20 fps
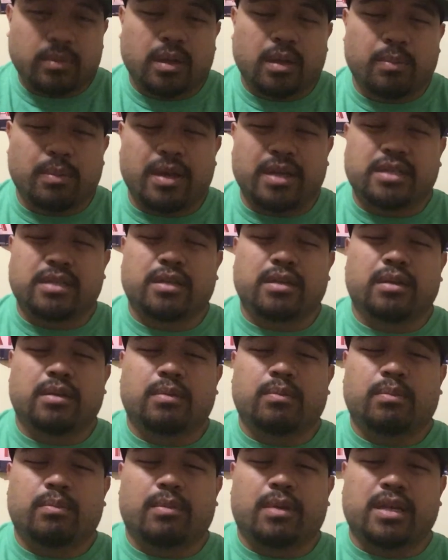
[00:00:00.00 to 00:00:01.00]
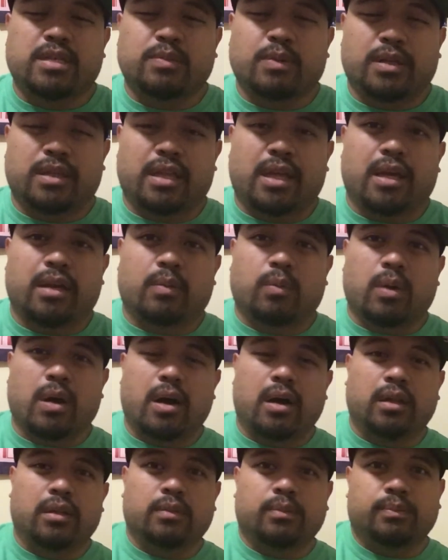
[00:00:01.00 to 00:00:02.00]
it makes me think,
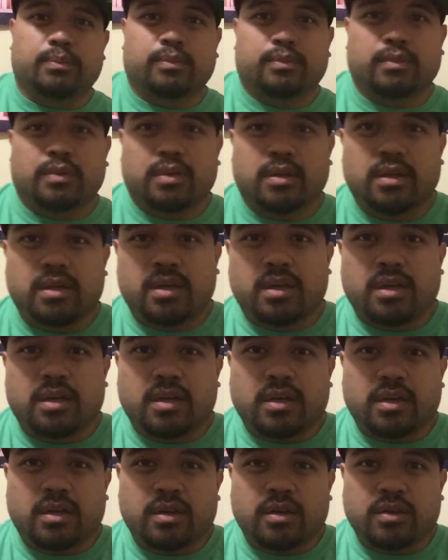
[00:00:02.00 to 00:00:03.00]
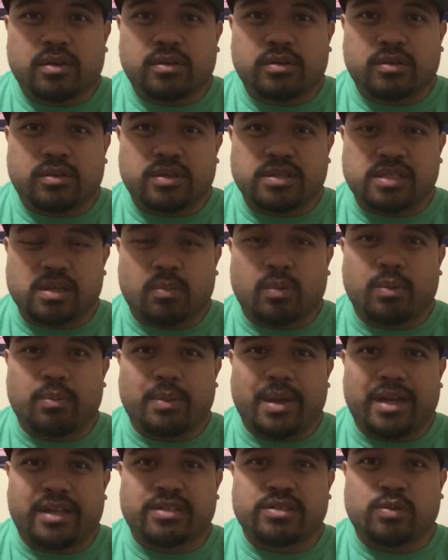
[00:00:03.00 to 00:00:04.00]
well, could someone
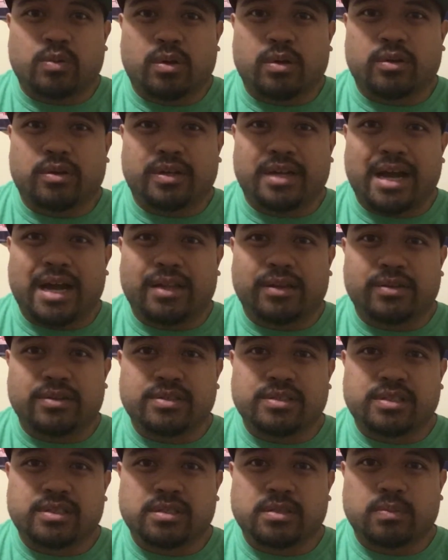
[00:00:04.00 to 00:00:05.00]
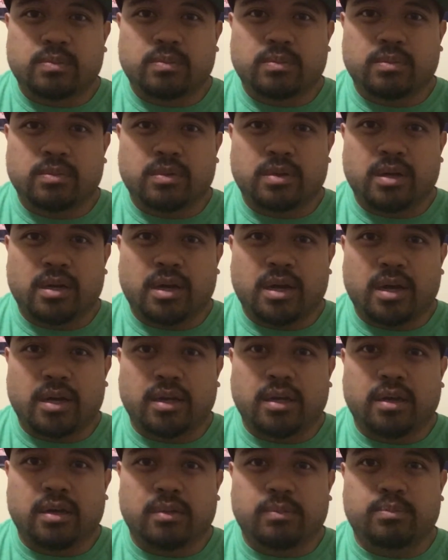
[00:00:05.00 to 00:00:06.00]
make $200 on
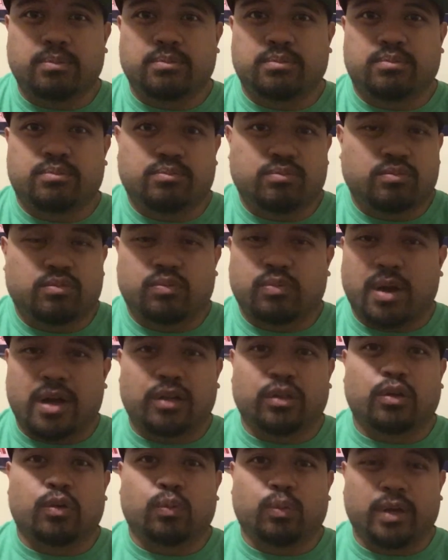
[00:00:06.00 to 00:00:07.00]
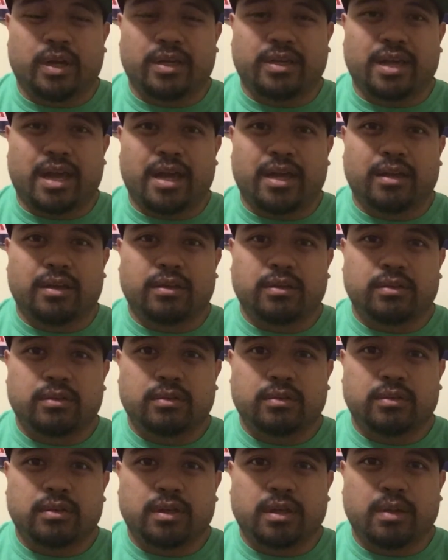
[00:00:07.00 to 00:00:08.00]
a regular weekday
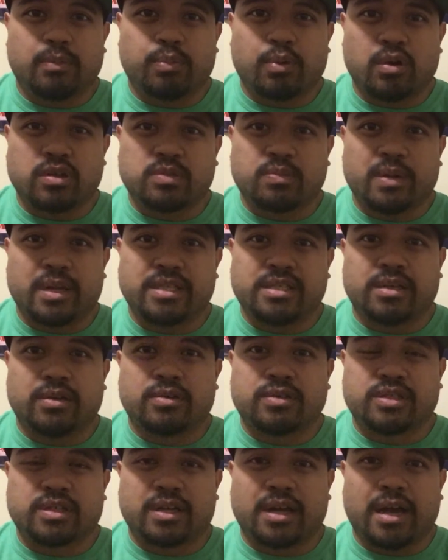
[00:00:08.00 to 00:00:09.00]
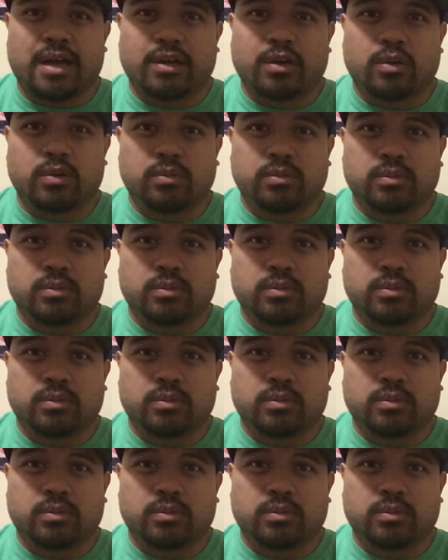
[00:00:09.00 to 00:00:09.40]
in Postmates here in Chicago?